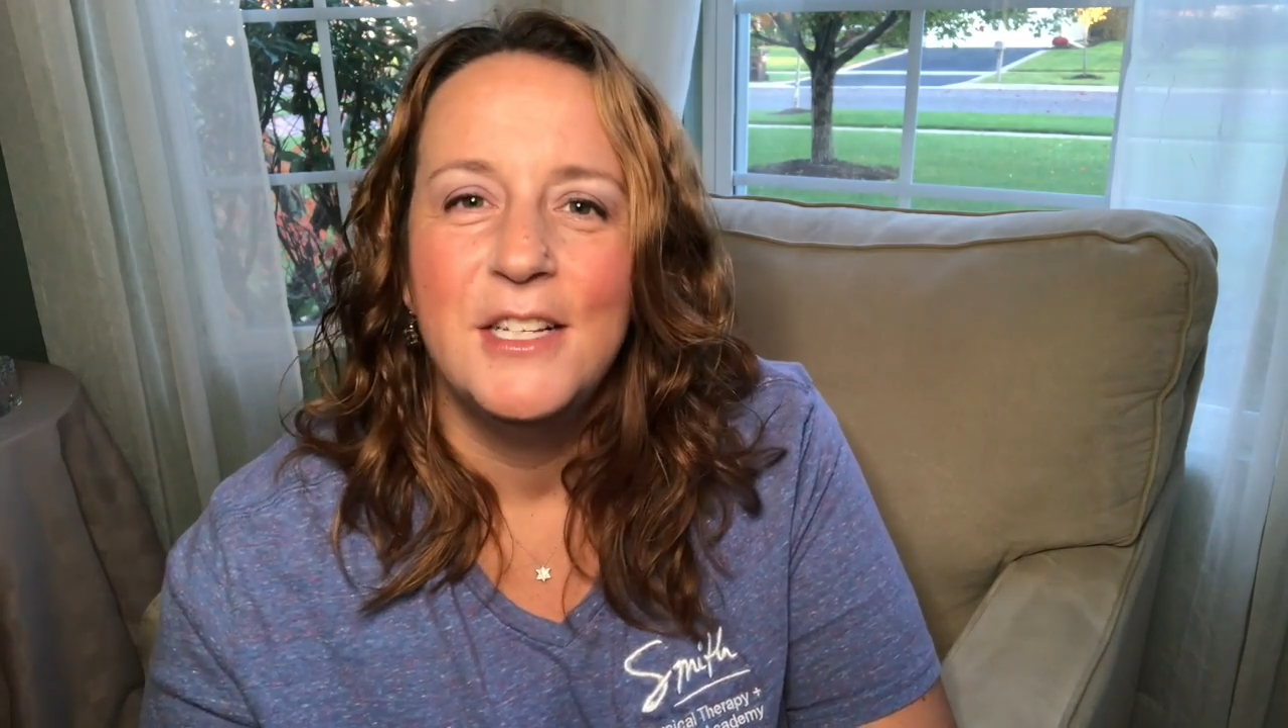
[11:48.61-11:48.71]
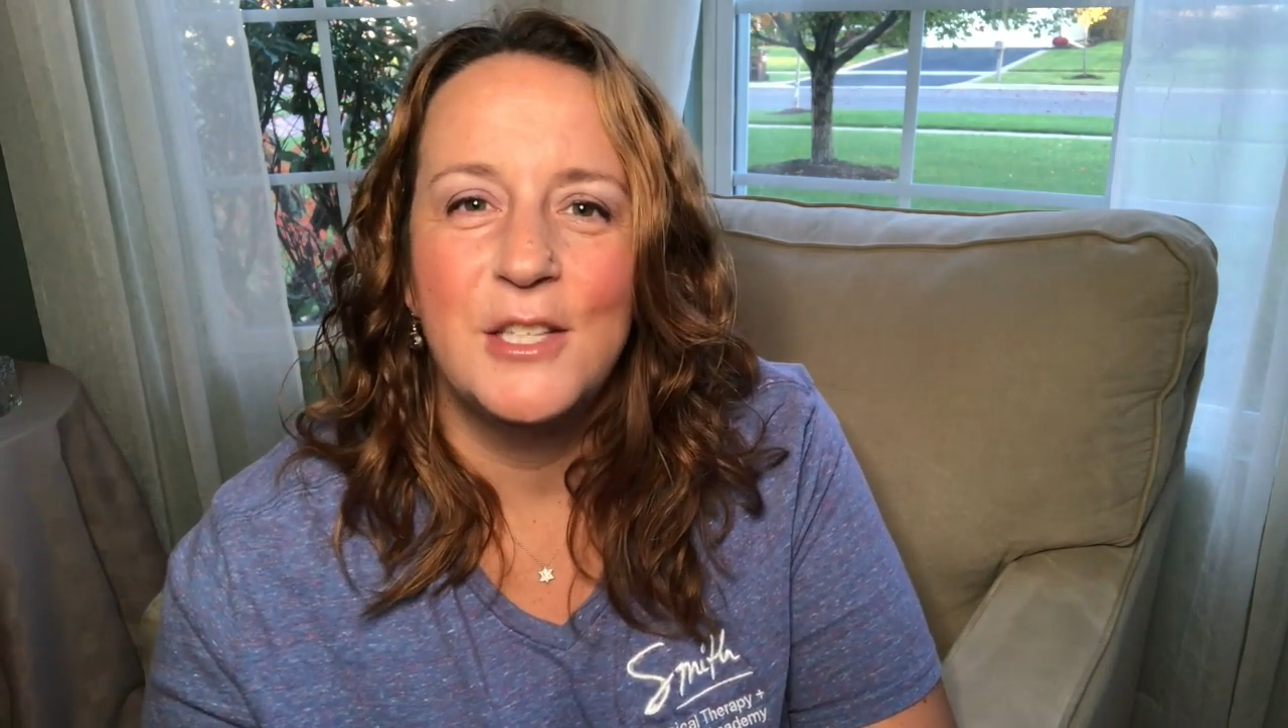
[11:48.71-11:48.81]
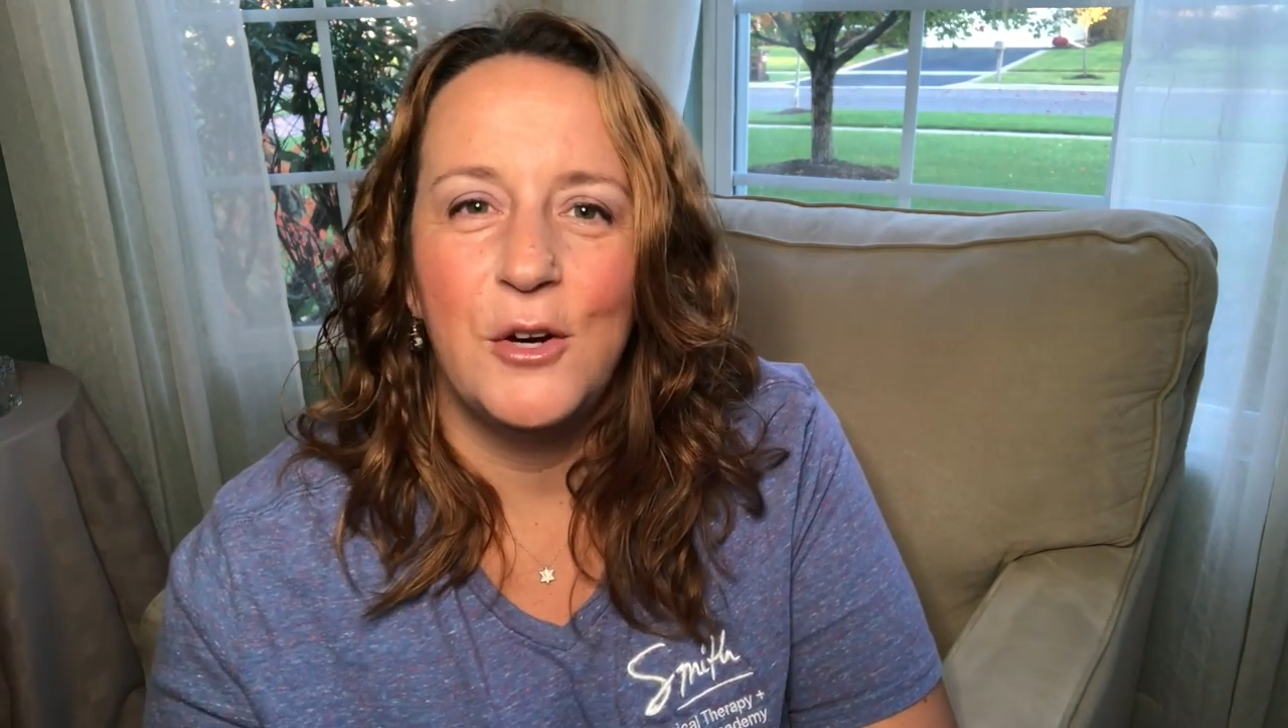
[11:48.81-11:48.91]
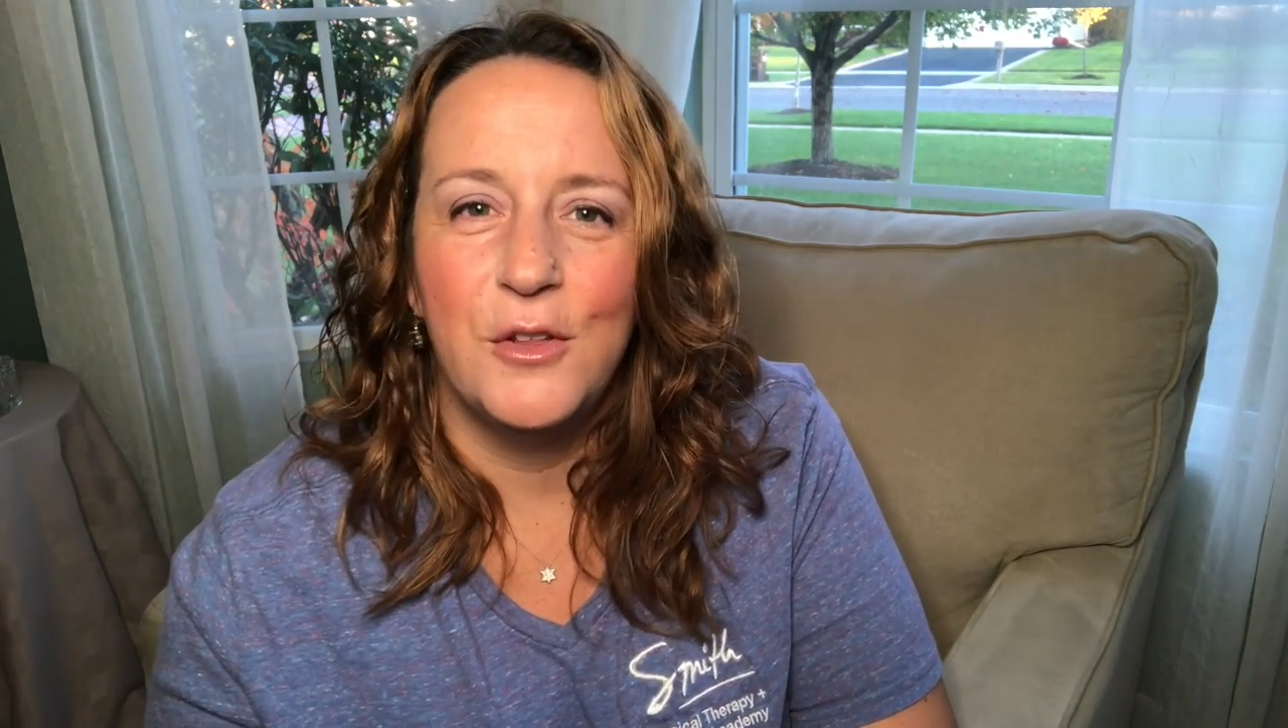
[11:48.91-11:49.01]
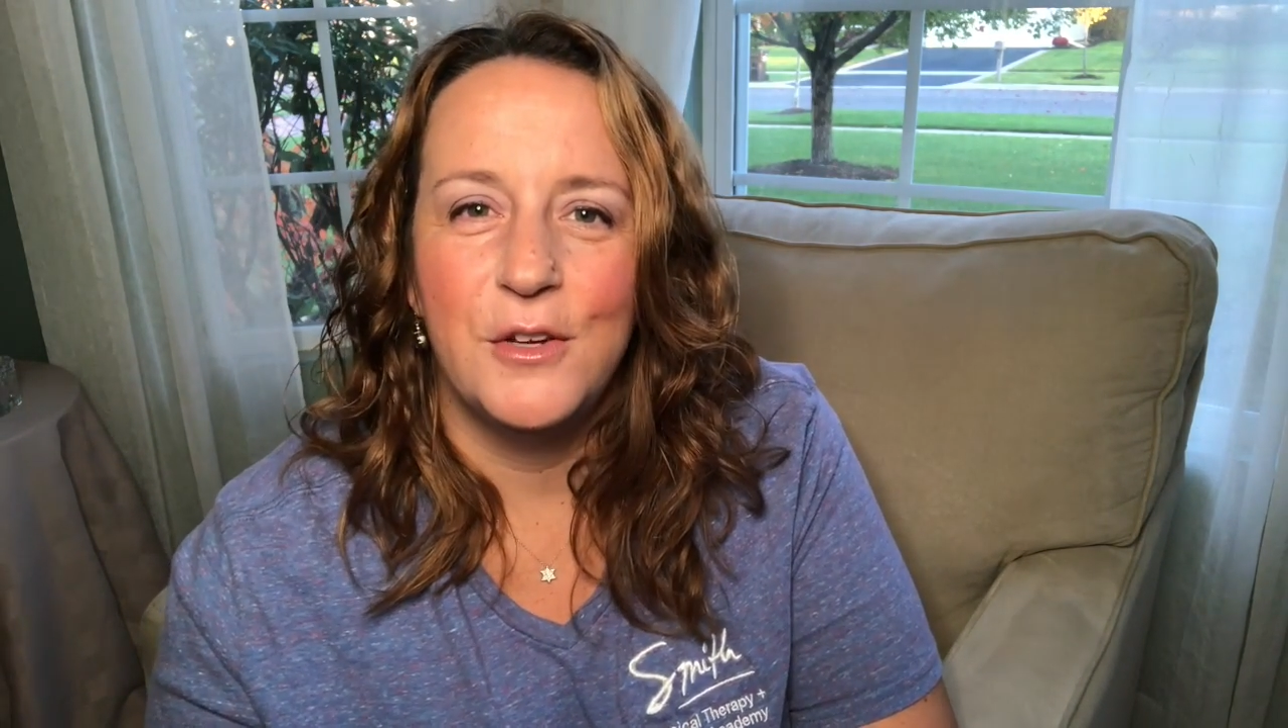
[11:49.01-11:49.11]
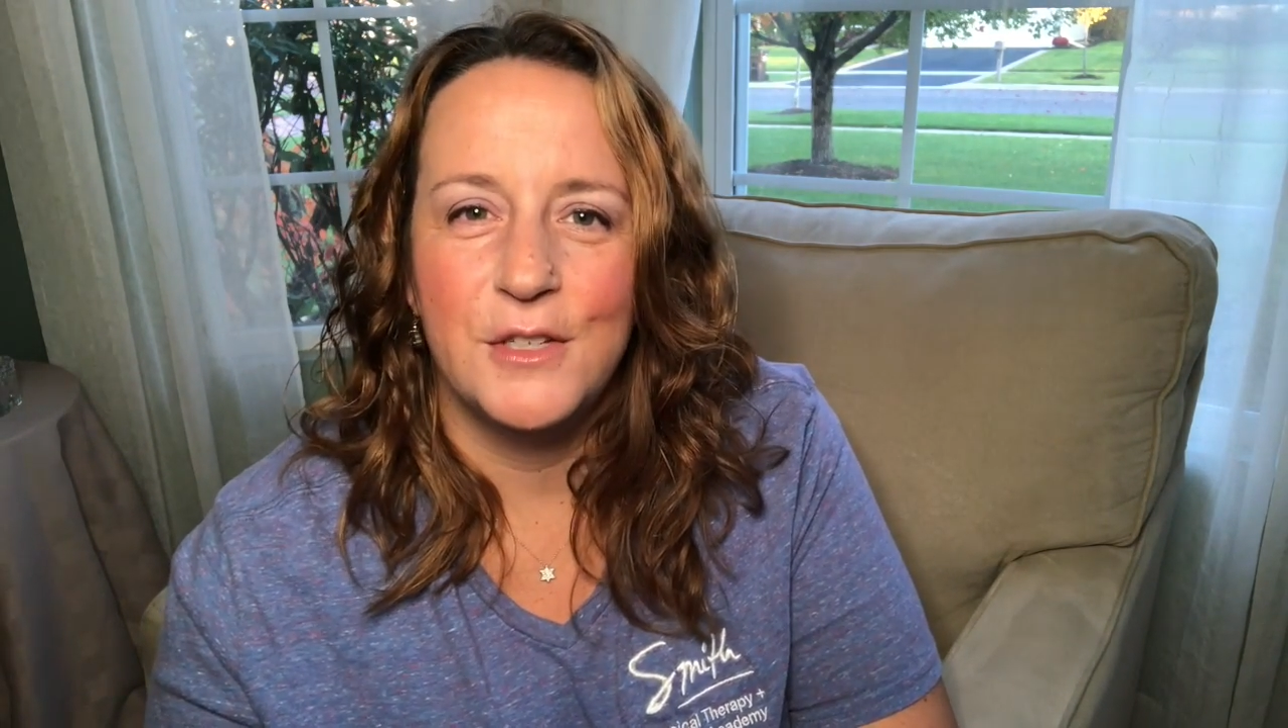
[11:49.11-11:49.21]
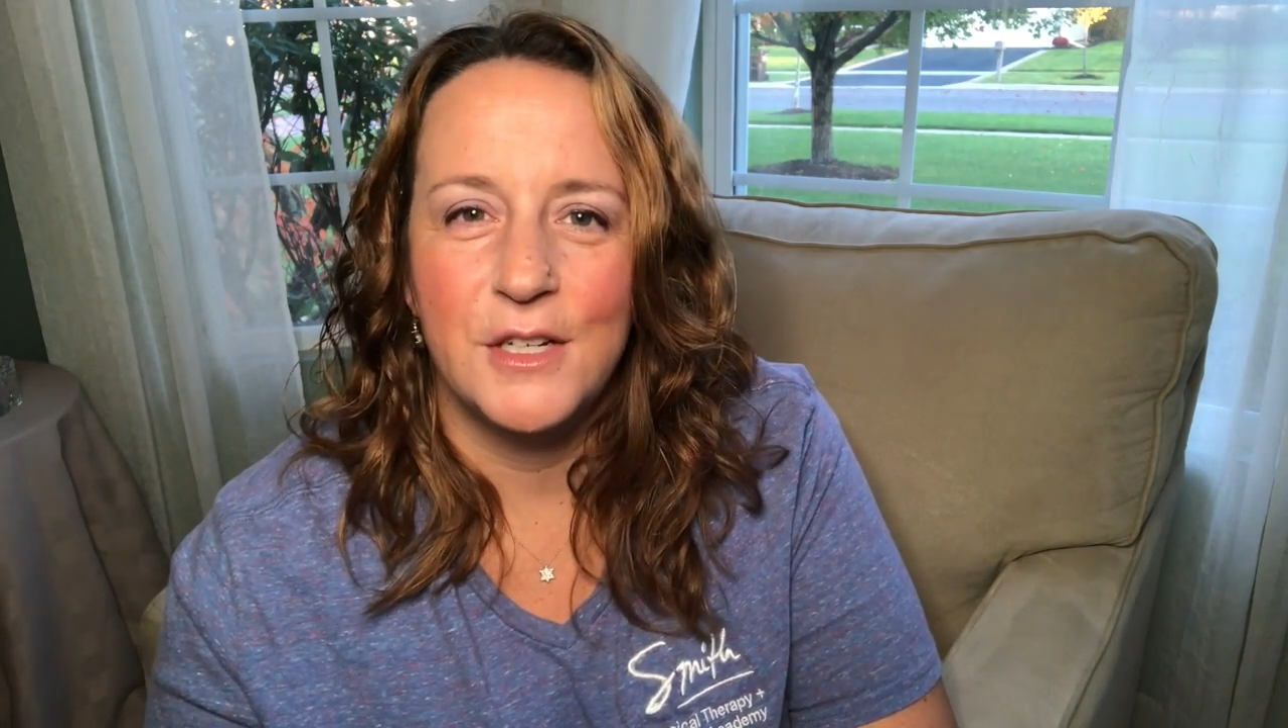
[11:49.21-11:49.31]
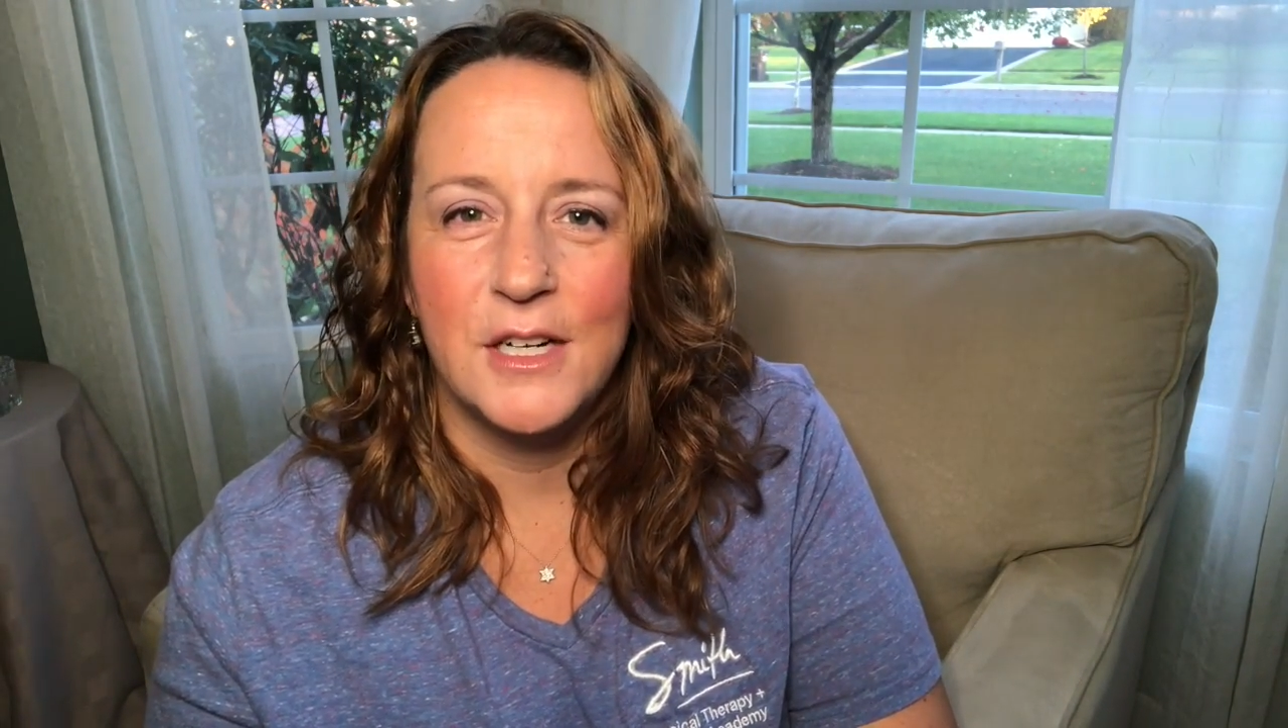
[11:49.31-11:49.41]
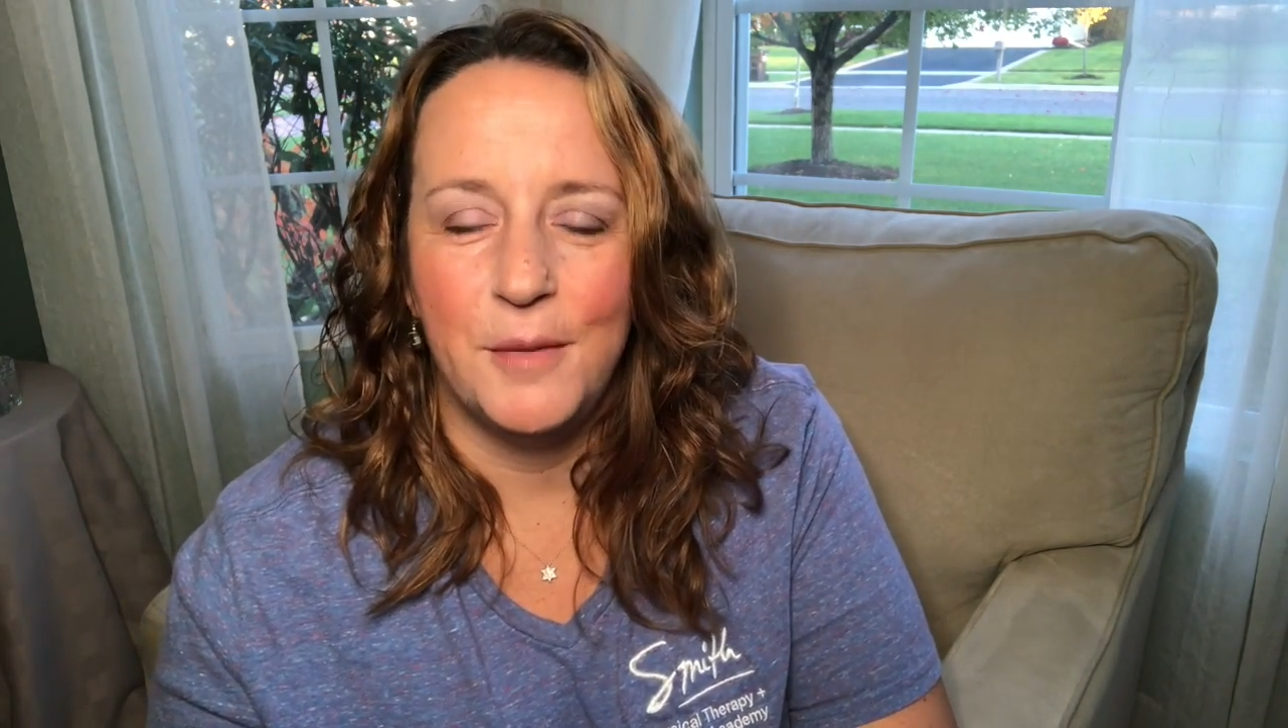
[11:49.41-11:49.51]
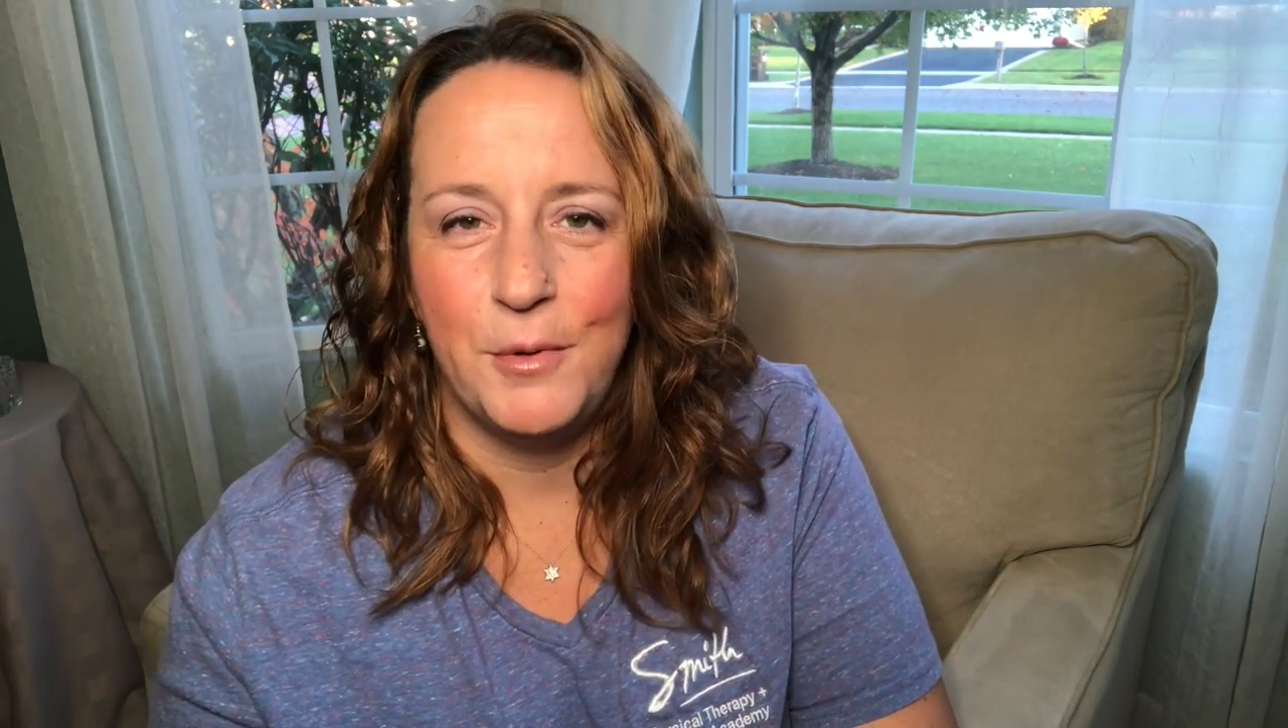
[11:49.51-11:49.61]
So those
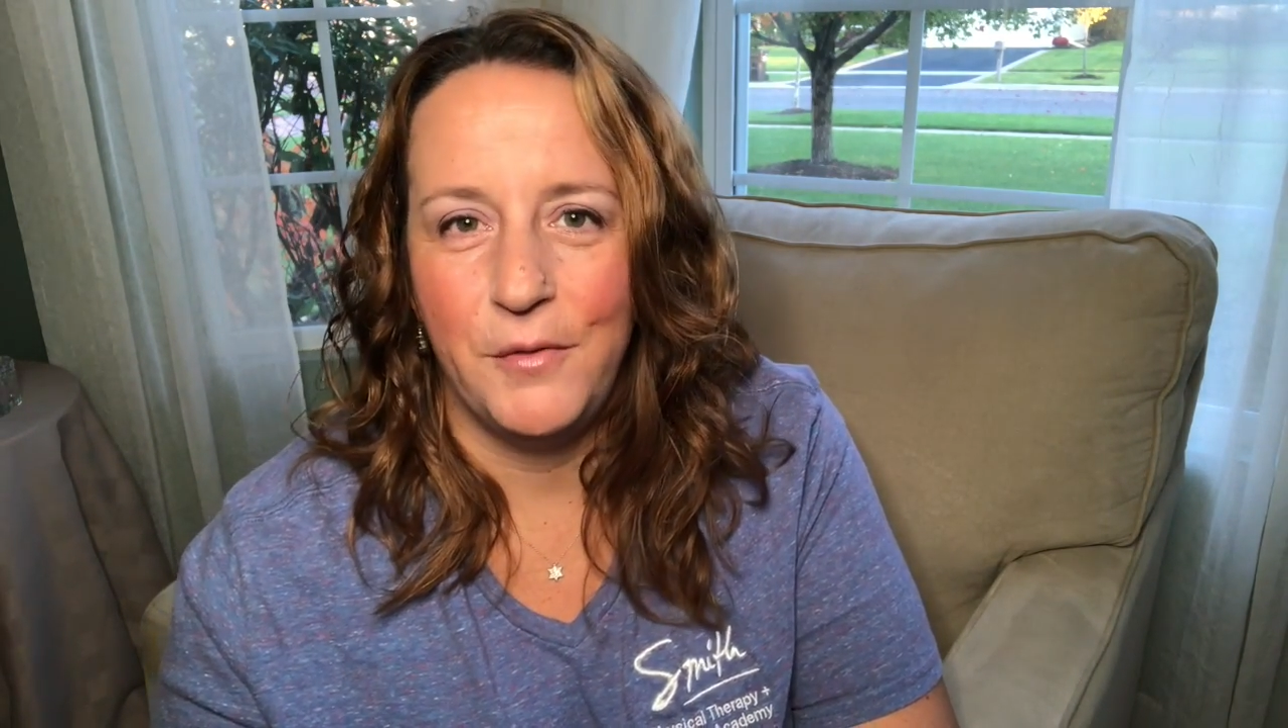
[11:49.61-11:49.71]
are a couple